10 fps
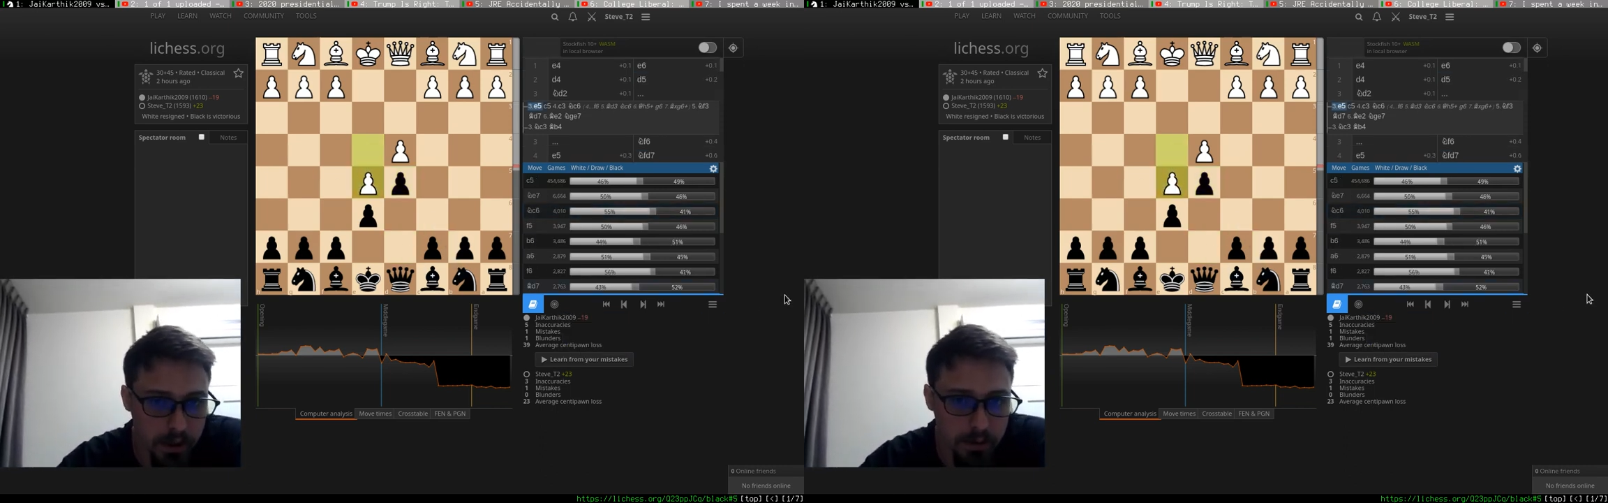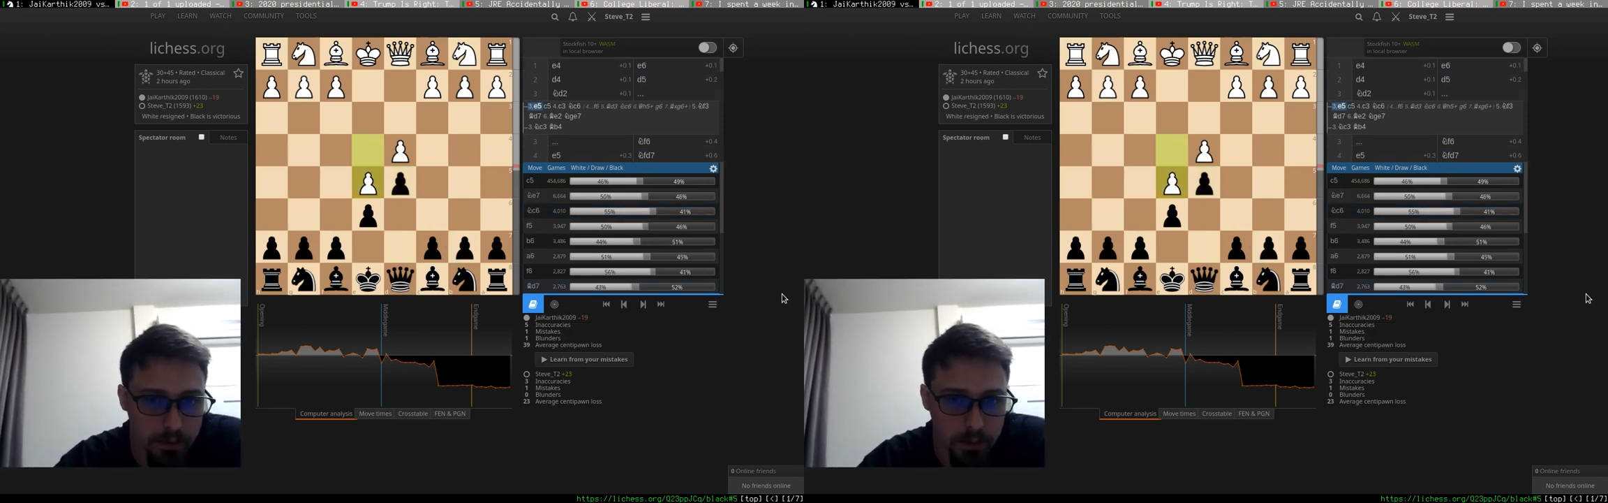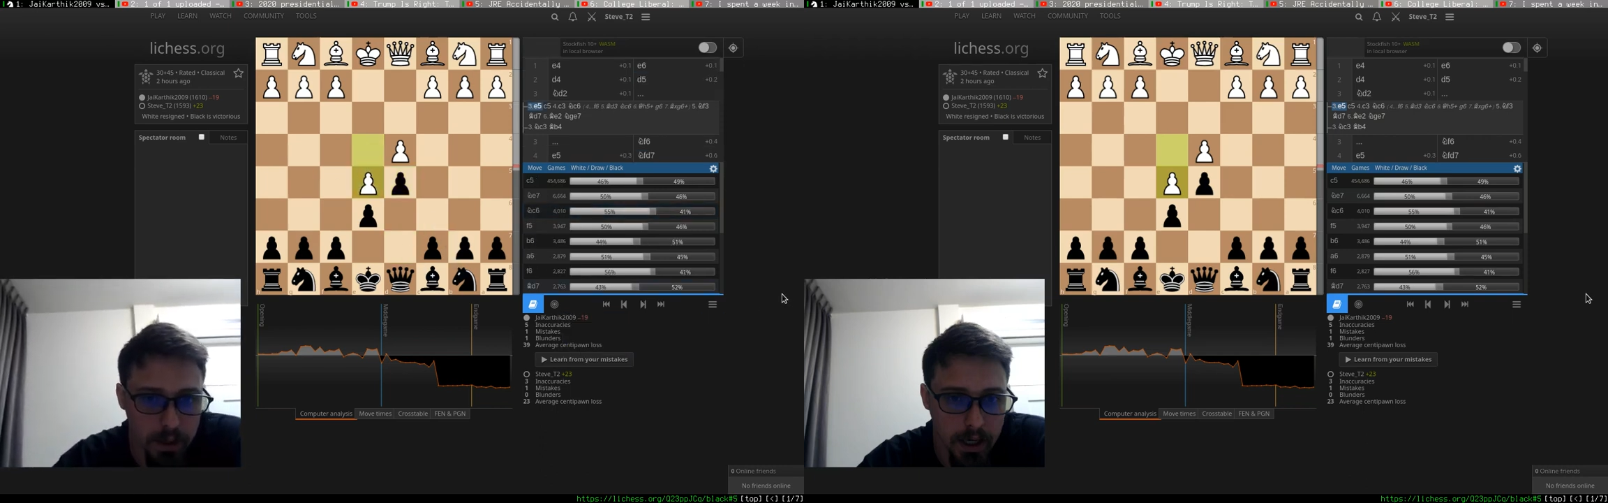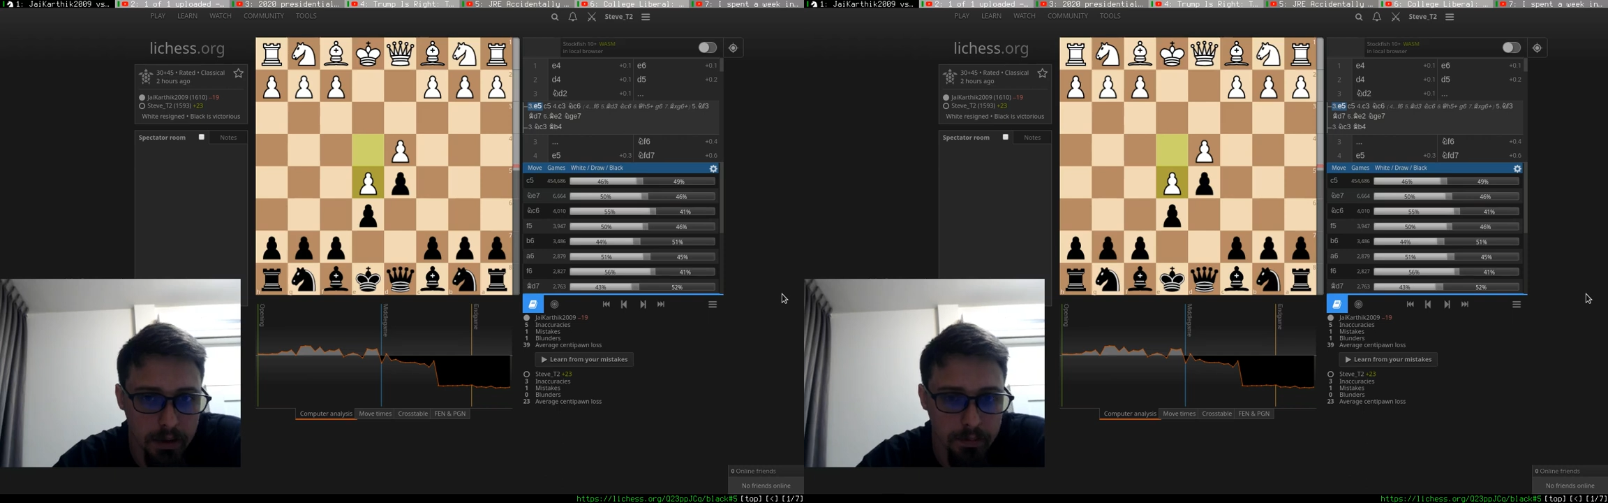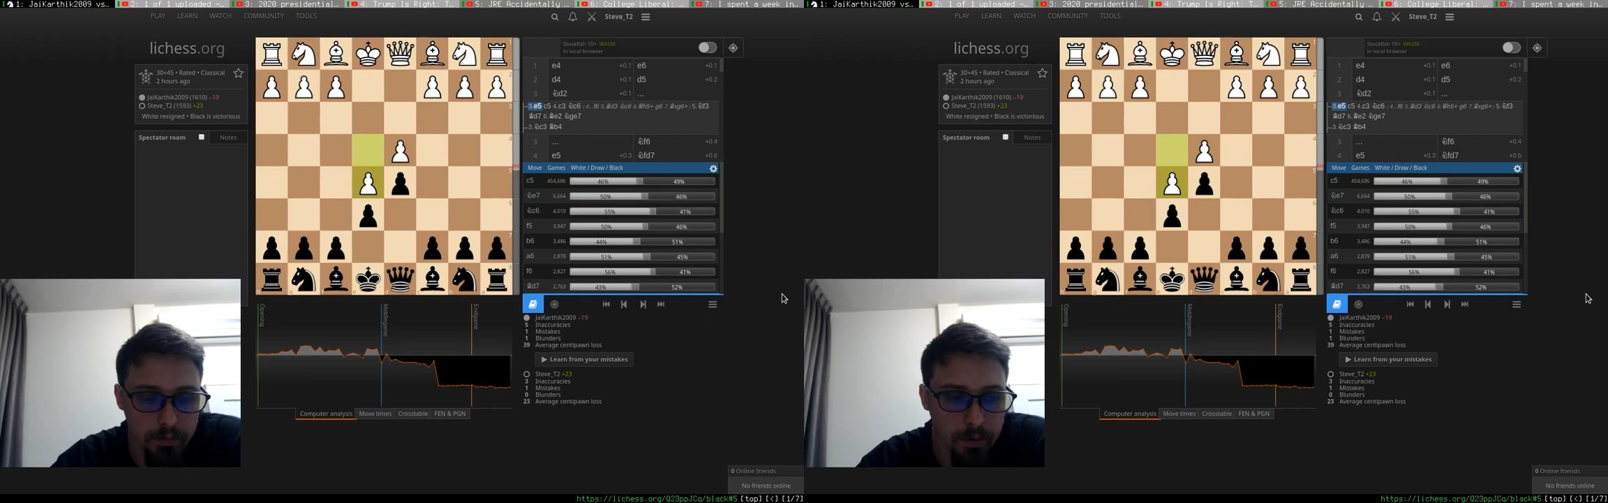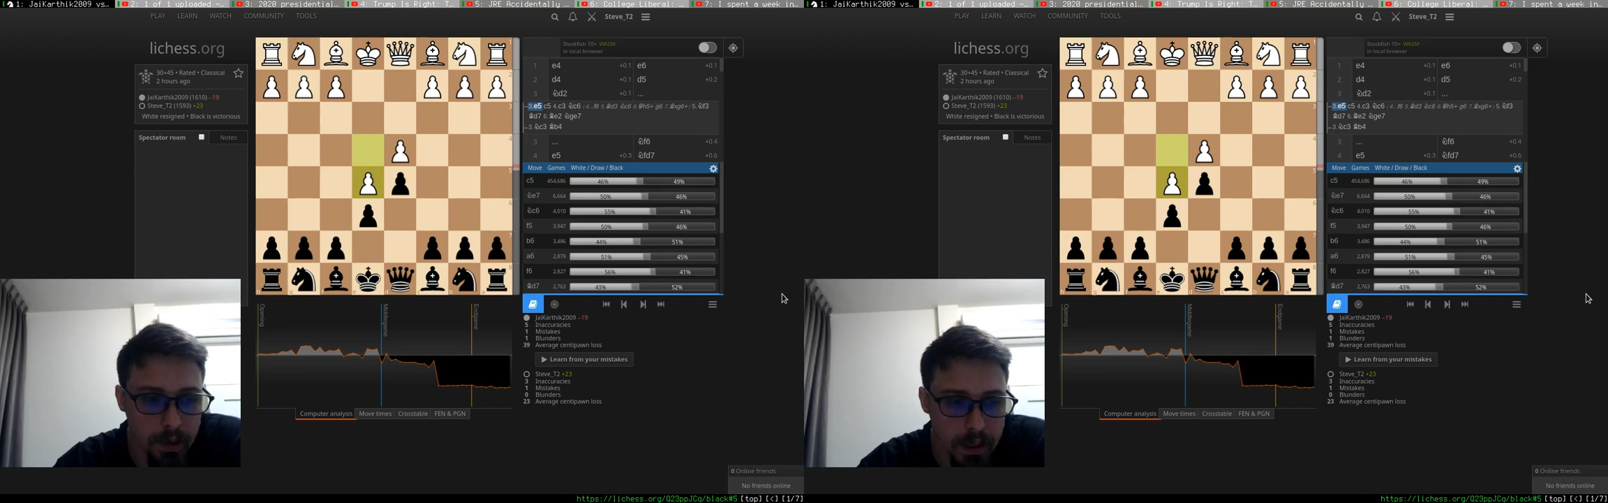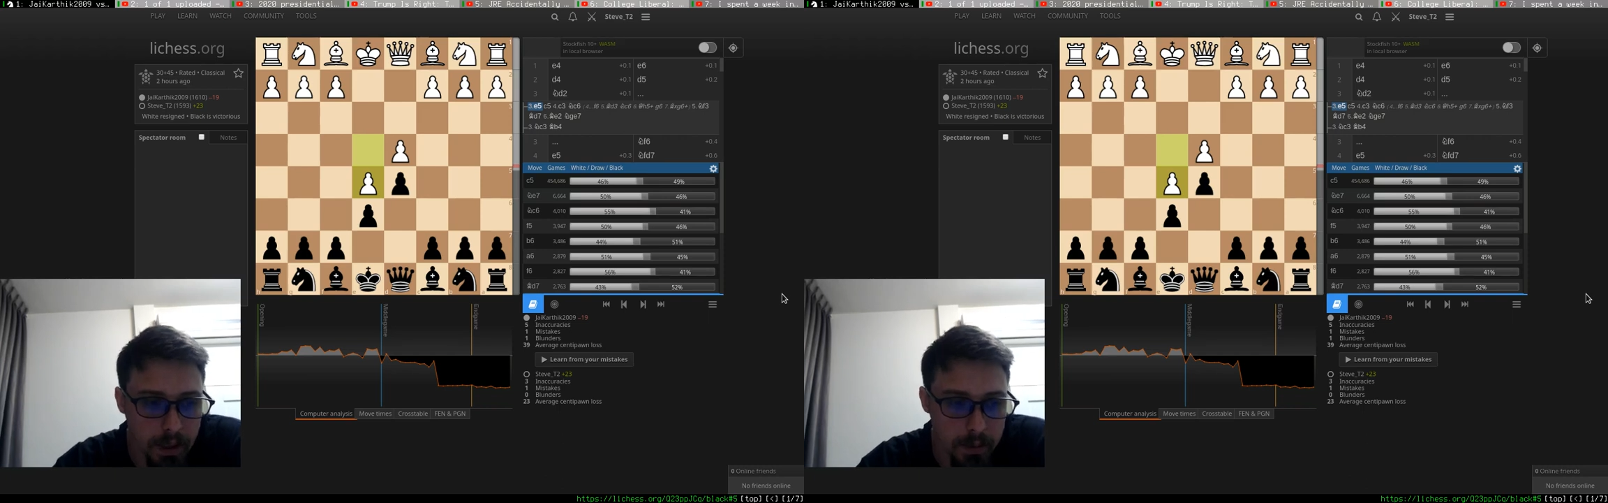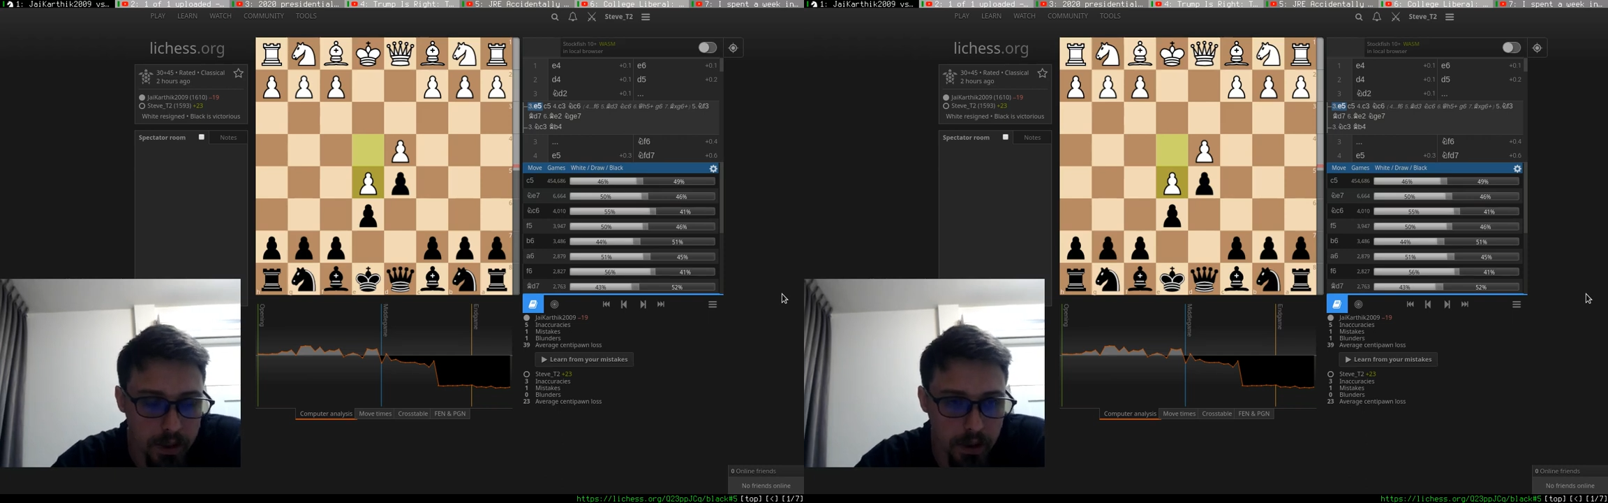for black in
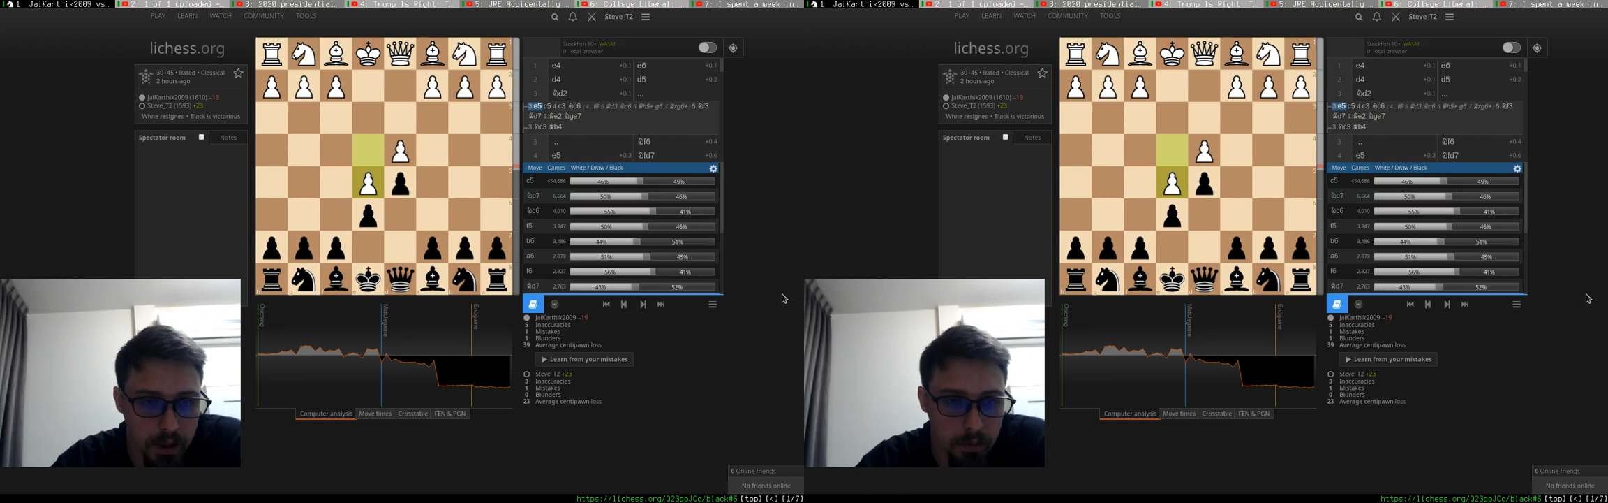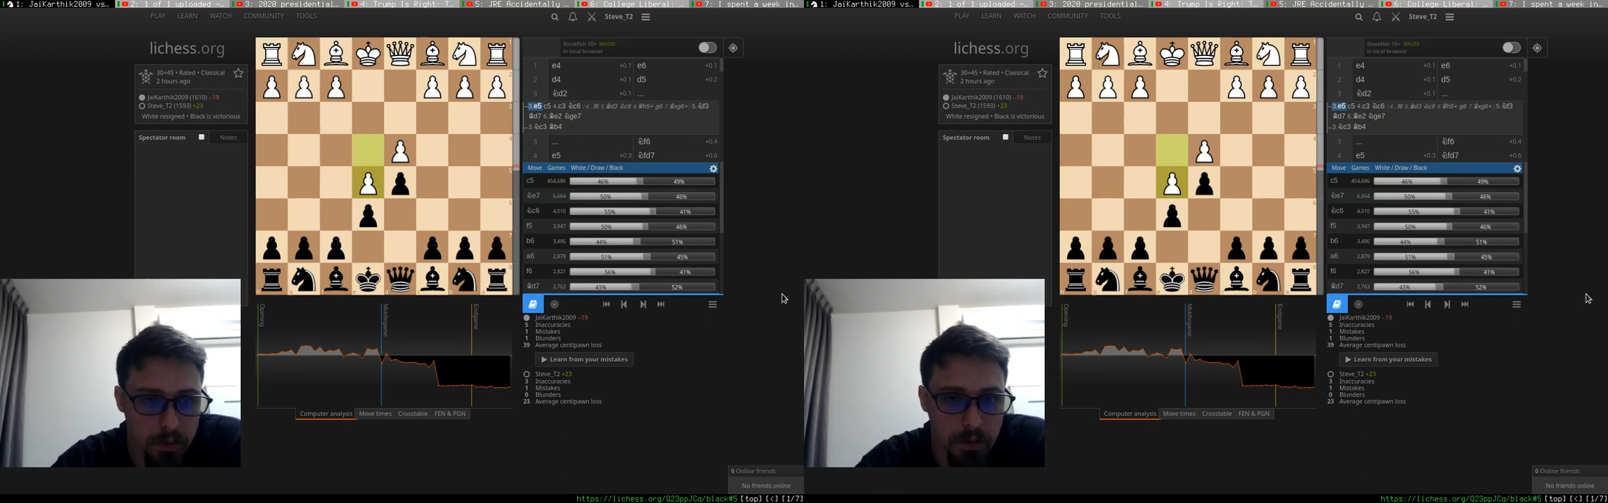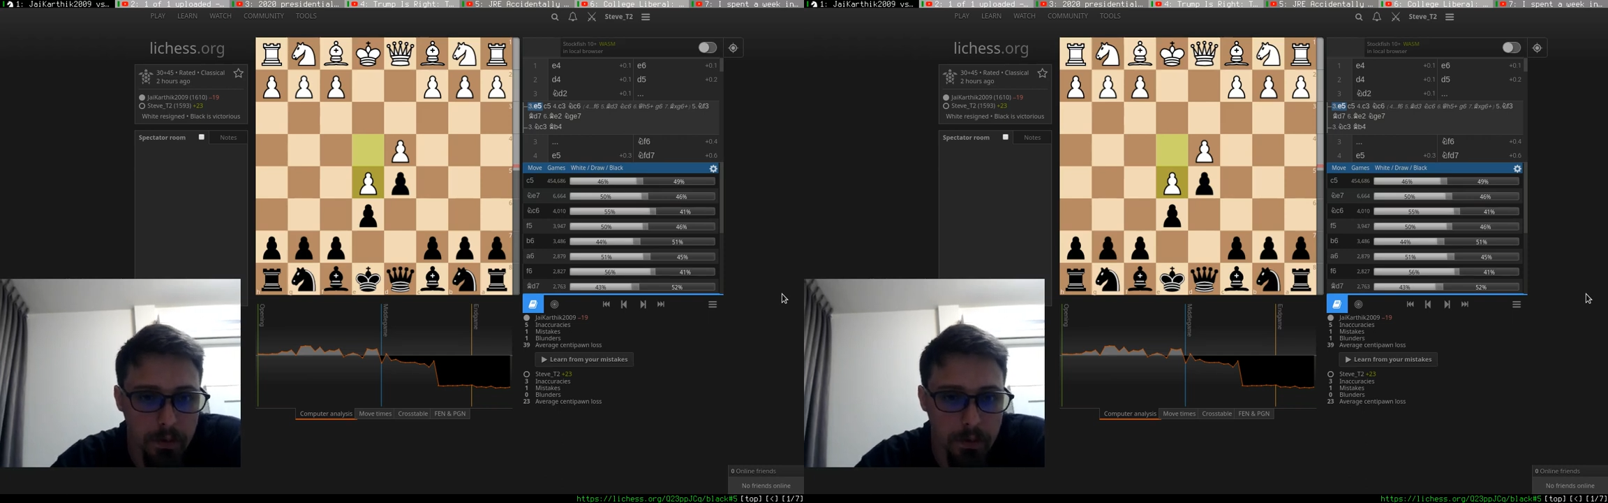amateur games.